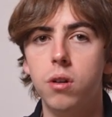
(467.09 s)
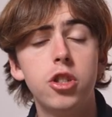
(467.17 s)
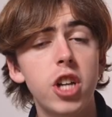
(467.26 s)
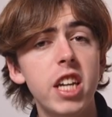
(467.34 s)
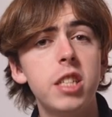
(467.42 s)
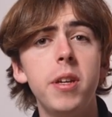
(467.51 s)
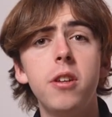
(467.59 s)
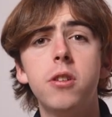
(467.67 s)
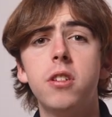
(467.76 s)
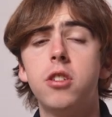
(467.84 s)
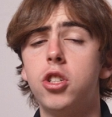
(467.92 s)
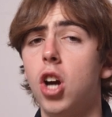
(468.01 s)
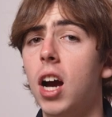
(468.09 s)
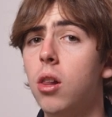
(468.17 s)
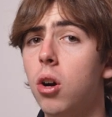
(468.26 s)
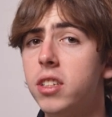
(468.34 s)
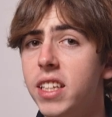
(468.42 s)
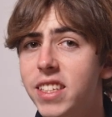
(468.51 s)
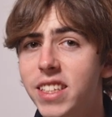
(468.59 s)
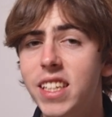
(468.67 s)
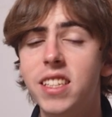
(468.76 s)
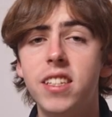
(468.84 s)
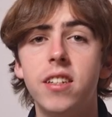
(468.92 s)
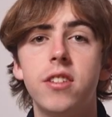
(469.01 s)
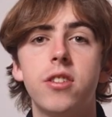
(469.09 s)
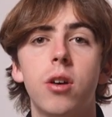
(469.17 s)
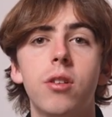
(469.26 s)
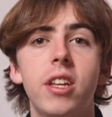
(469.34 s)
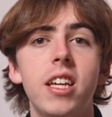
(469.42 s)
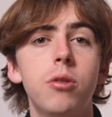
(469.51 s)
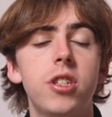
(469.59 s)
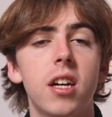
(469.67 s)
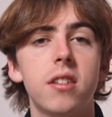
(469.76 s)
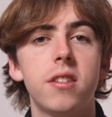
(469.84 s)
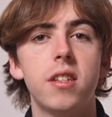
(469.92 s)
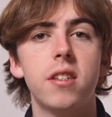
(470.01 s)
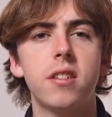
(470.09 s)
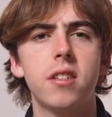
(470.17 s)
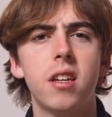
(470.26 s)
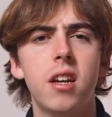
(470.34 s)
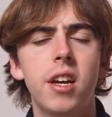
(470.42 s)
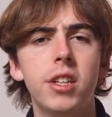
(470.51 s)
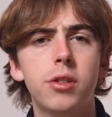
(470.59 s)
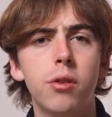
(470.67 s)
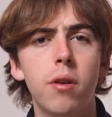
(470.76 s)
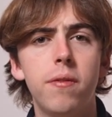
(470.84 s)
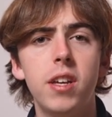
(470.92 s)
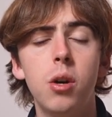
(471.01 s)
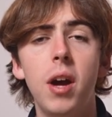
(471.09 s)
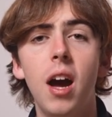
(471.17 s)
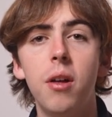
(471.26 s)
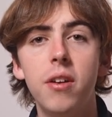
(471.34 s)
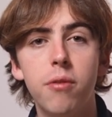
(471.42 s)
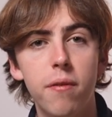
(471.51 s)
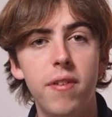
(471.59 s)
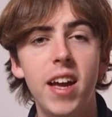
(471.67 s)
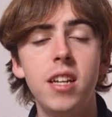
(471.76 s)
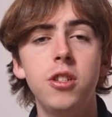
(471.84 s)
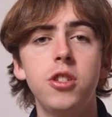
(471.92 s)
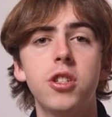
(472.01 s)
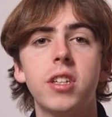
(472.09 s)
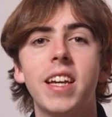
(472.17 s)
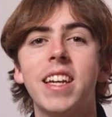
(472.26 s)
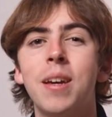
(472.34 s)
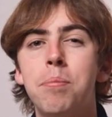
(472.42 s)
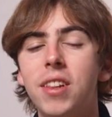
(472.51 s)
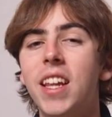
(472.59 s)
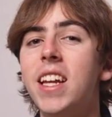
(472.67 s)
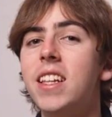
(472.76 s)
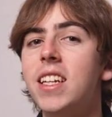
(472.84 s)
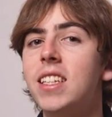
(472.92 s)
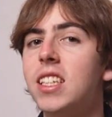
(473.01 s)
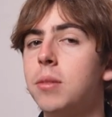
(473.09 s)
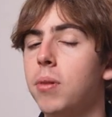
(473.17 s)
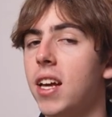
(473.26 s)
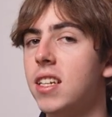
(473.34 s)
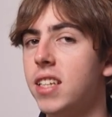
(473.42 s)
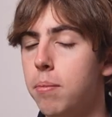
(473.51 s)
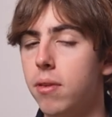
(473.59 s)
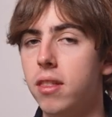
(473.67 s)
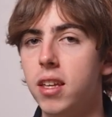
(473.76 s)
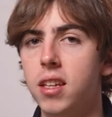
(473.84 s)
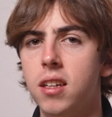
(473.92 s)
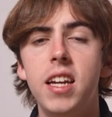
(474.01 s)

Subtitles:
Shakespeare uses Shylock's insistence on legal justice to reveal how revenge can completely displace empathy.